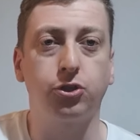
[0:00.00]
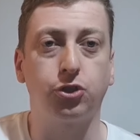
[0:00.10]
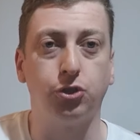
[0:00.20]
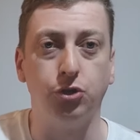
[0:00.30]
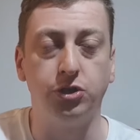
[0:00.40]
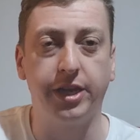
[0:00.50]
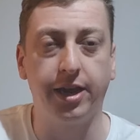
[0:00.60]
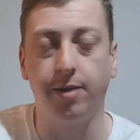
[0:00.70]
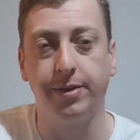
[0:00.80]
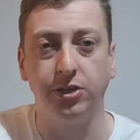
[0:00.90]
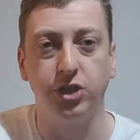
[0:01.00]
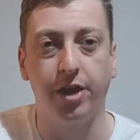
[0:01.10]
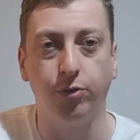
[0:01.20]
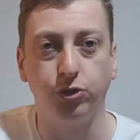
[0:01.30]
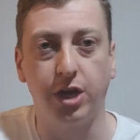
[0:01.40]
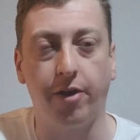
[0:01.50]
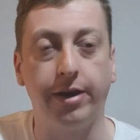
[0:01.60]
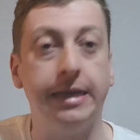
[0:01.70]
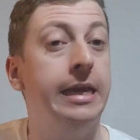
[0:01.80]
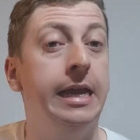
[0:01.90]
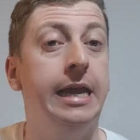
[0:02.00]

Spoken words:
Seuss here, General Jerry.